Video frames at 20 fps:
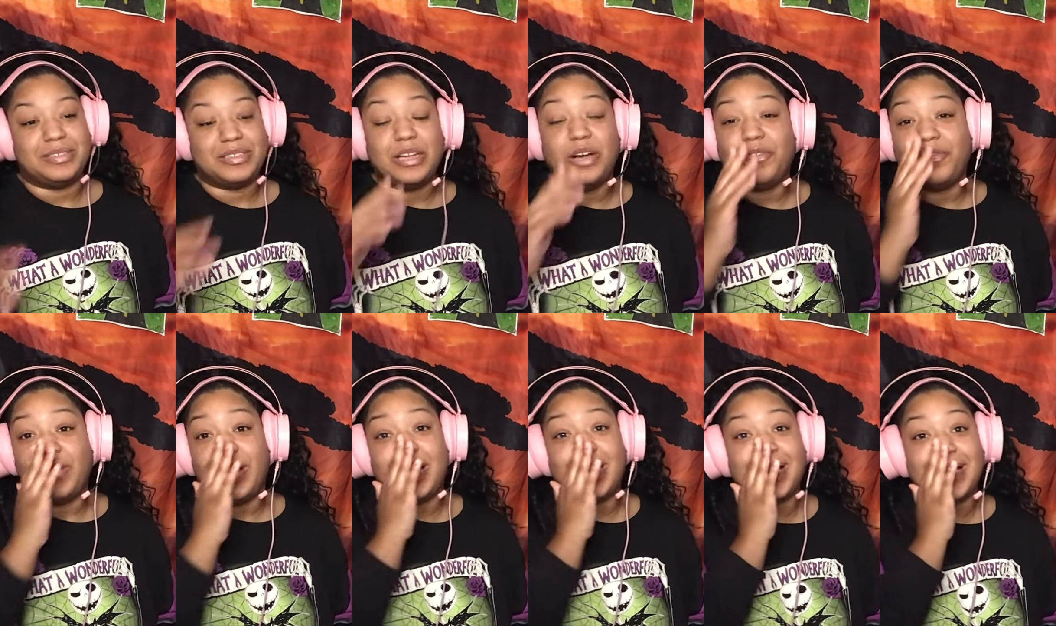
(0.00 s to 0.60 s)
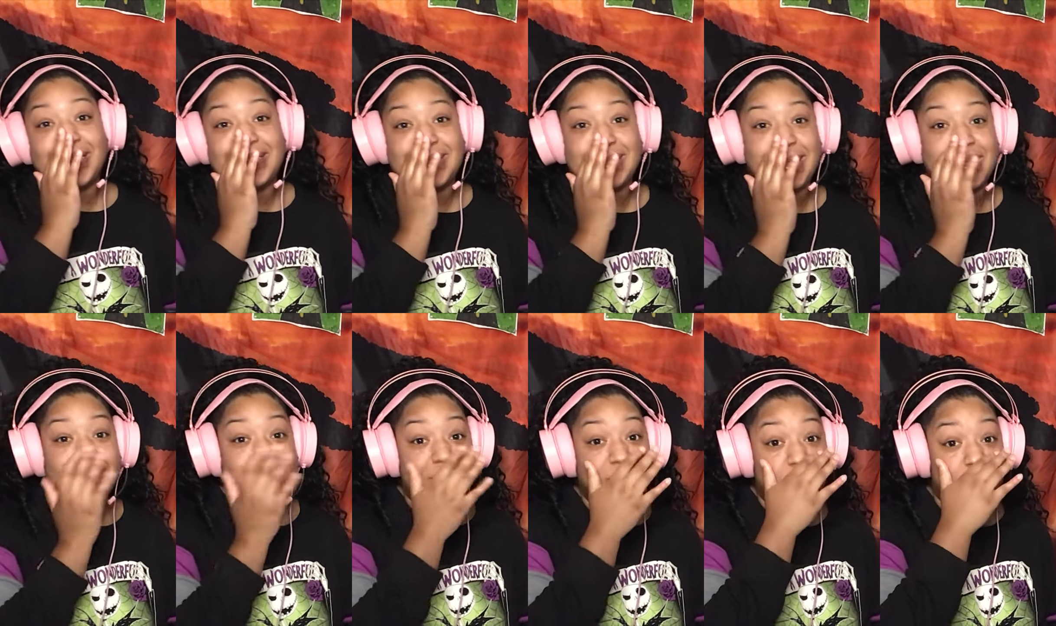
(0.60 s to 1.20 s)
So far, like I
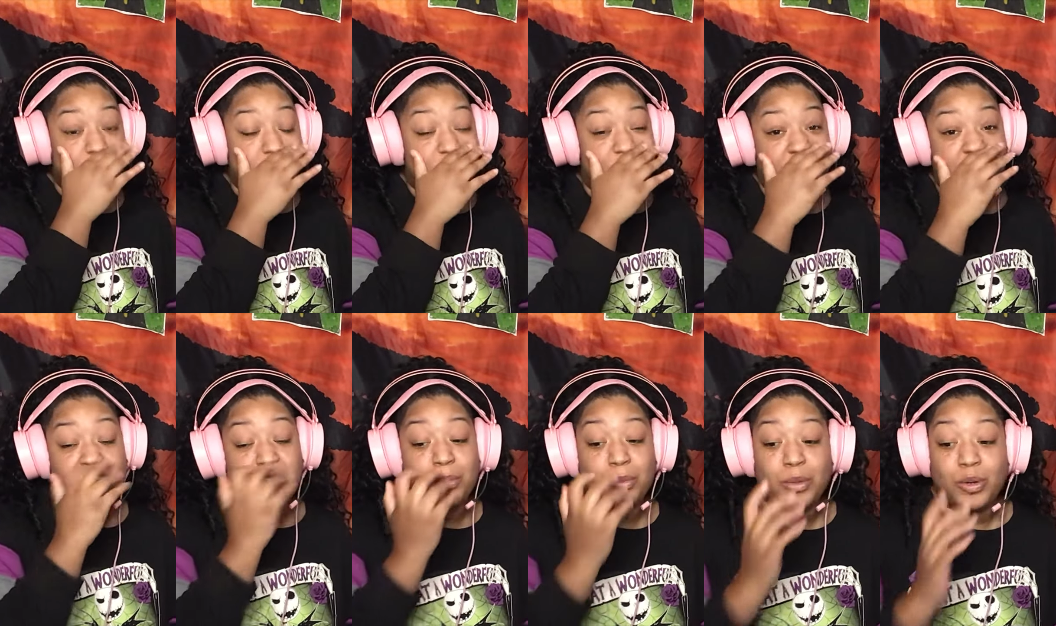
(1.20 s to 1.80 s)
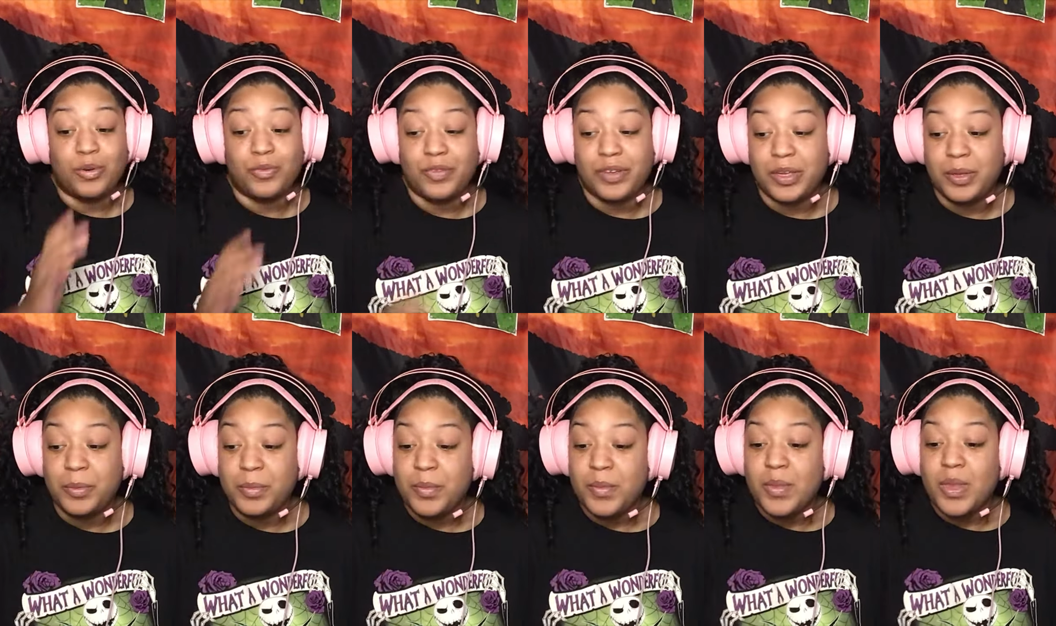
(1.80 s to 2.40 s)
said, this was a funny movie.